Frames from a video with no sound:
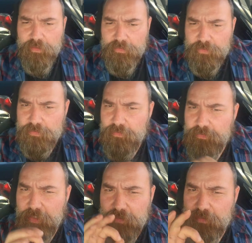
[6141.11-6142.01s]
Just those
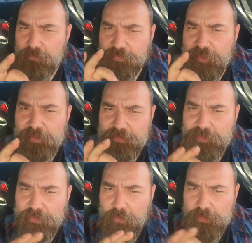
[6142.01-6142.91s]
like little things
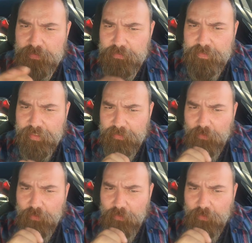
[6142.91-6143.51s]
that can